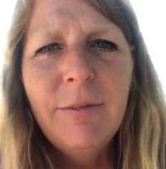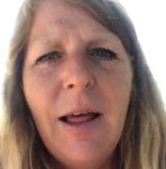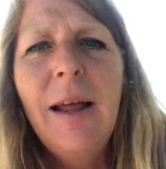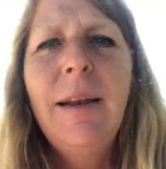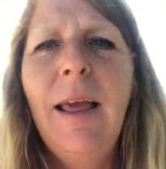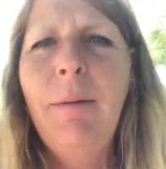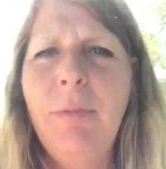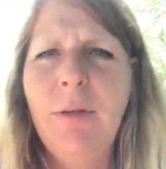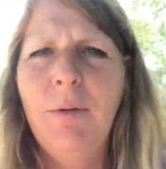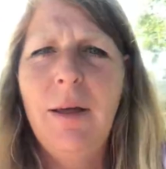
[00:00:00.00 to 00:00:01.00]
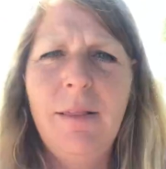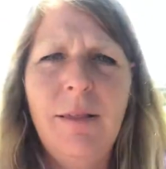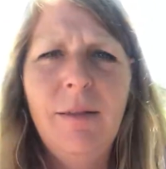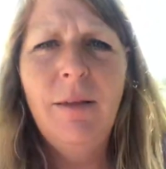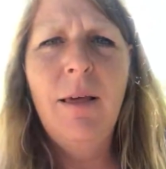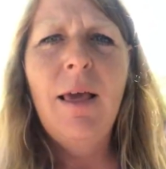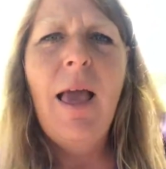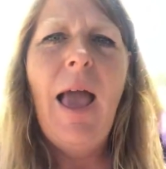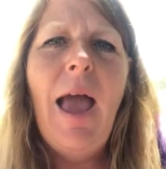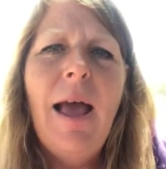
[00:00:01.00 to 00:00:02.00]
Vlad came to us
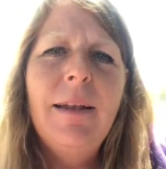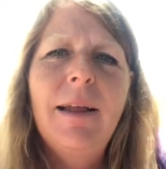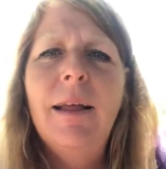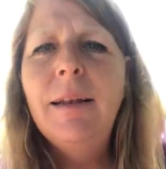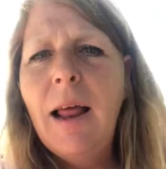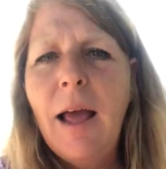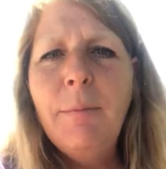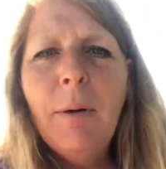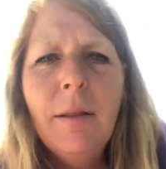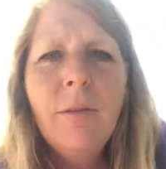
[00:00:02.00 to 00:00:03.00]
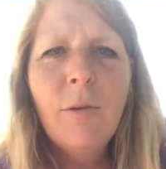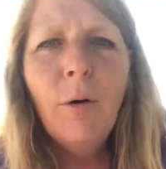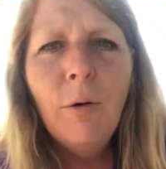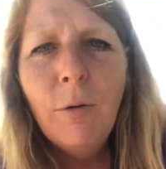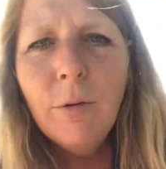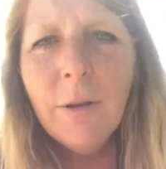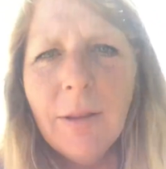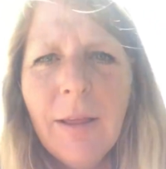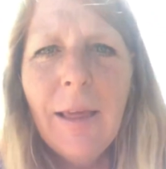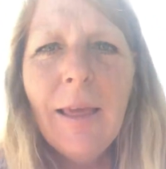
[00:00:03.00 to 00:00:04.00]
at 9 months old.
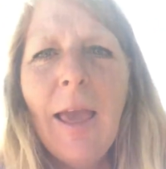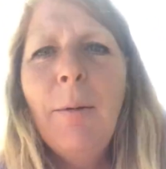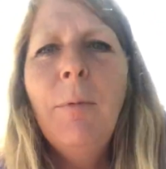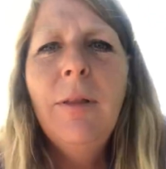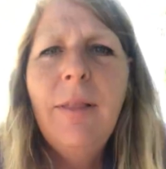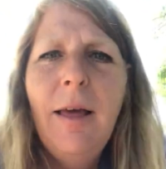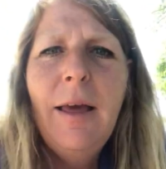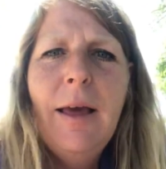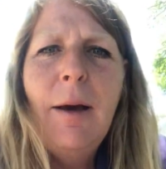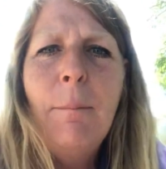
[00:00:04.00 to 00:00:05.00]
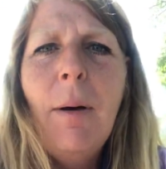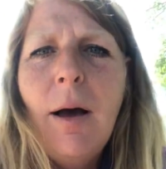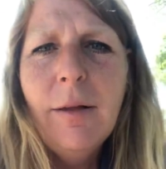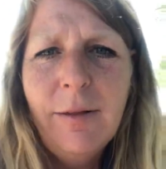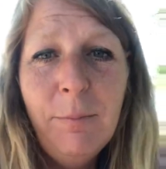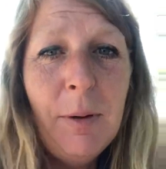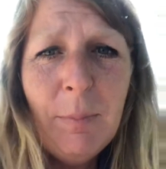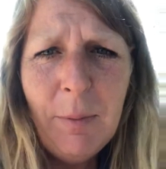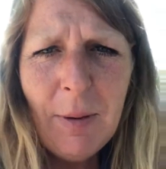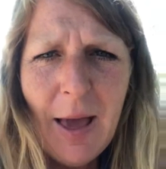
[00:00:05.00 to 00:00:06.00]
He came with a box of
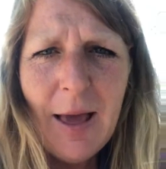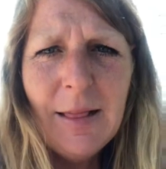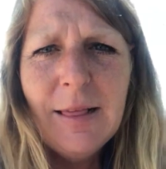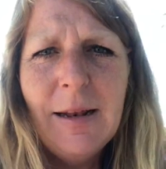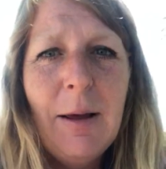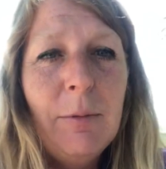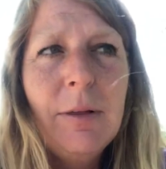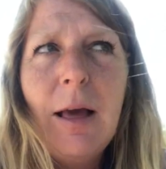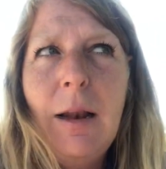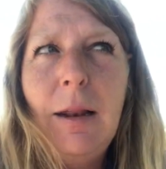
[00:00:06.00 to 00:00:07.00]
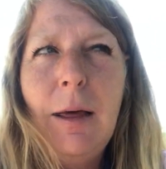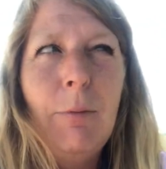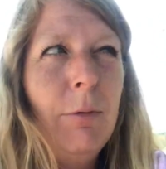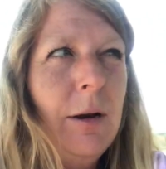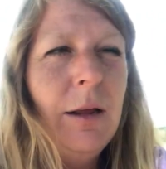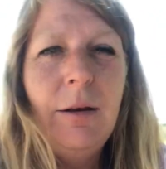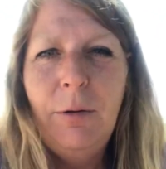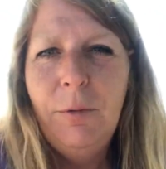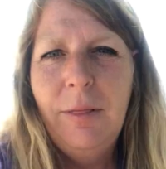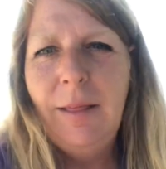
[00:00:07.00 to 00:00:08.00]
pee-pee pads, and I was kind of like, what do you
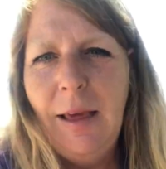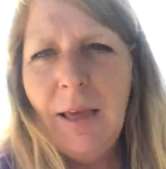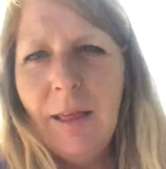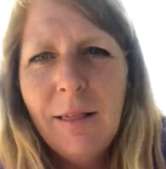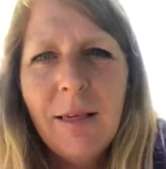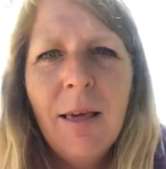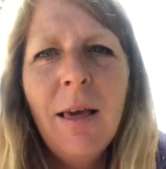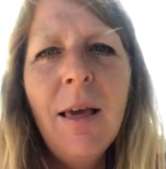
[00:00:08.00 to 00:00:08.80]
do with these?